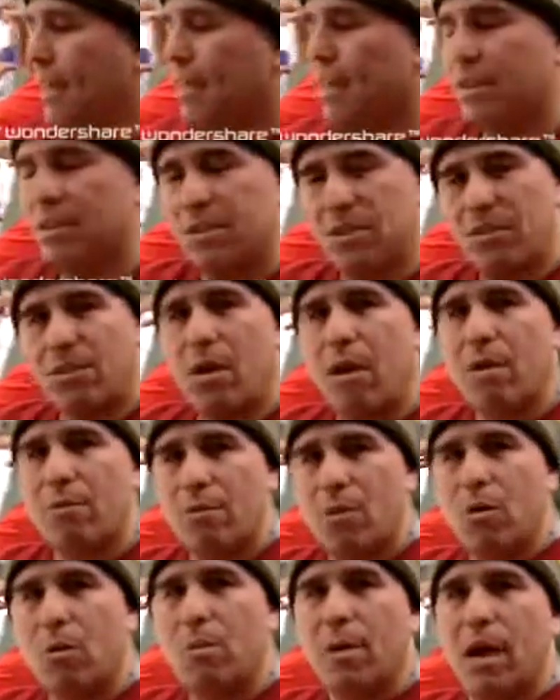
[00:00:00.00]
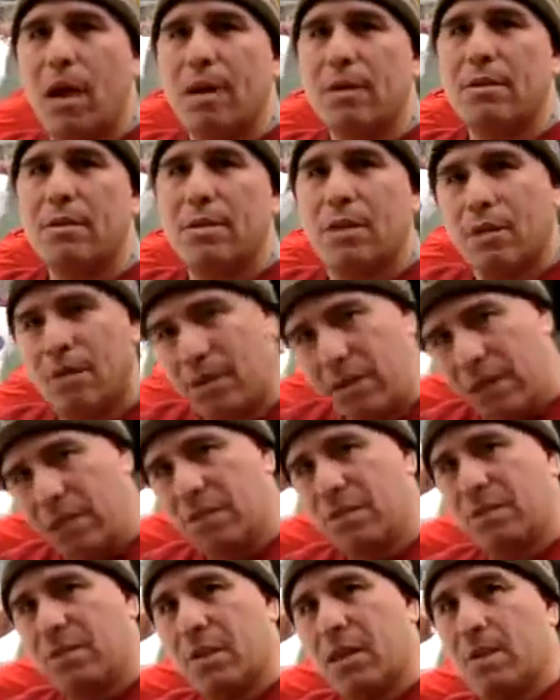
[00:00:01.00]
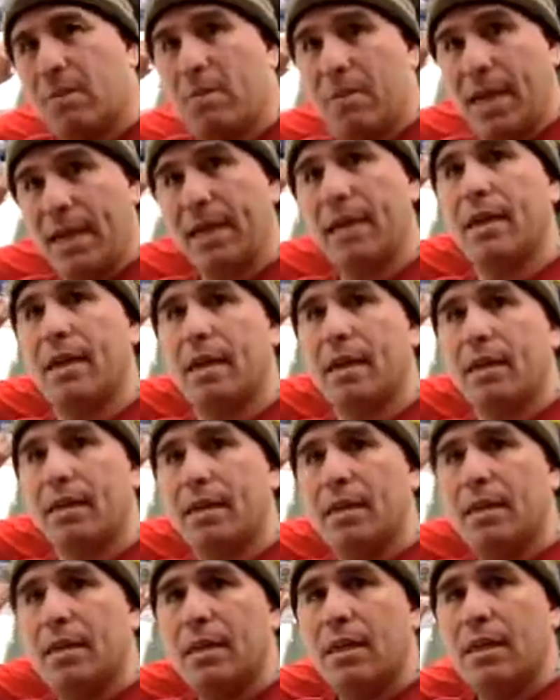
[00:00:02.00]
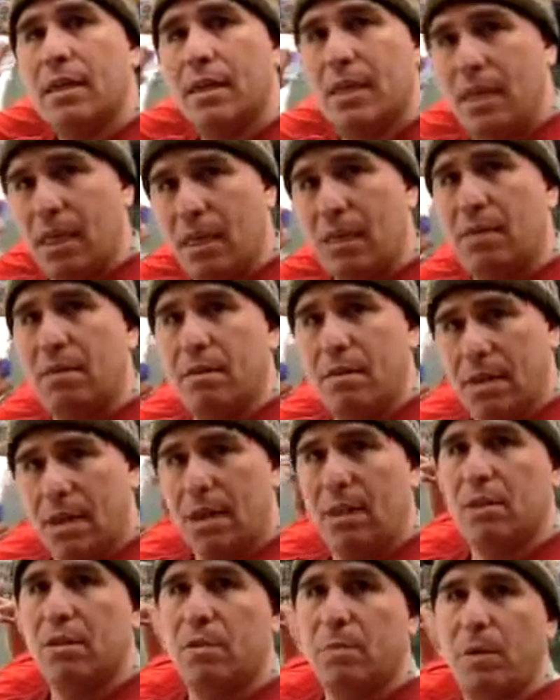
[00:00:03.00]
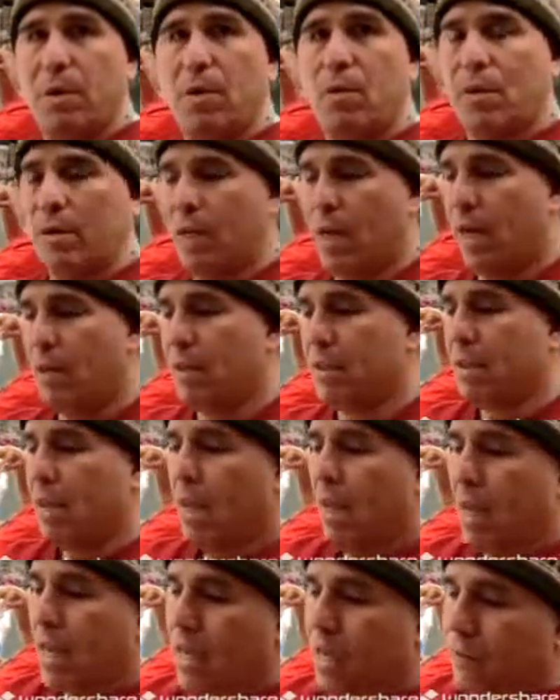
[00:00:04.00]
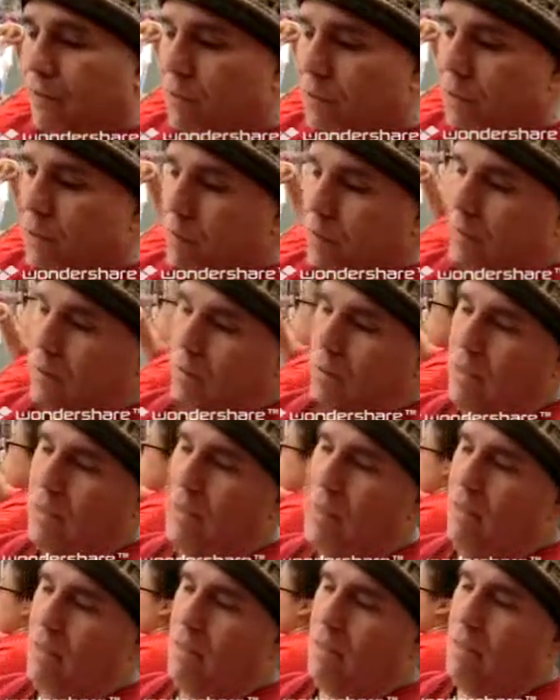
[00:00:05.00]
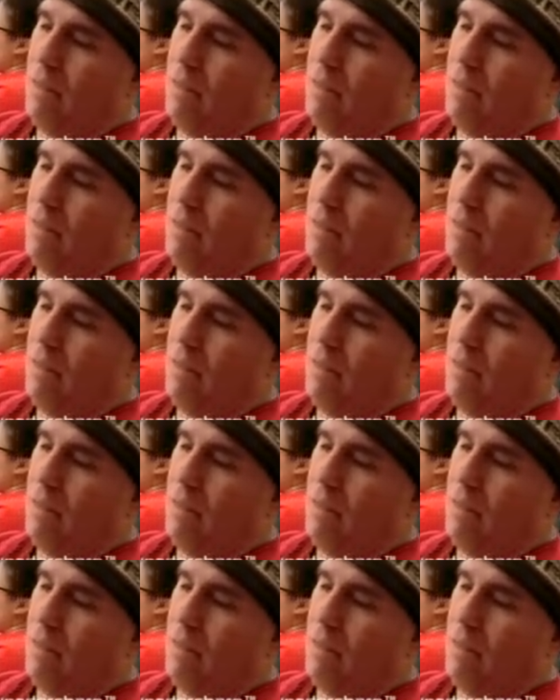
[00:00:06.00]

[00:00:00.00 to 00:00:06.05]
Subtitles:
because there are robots, there is mecha in the Sparrow War Diaries. Even the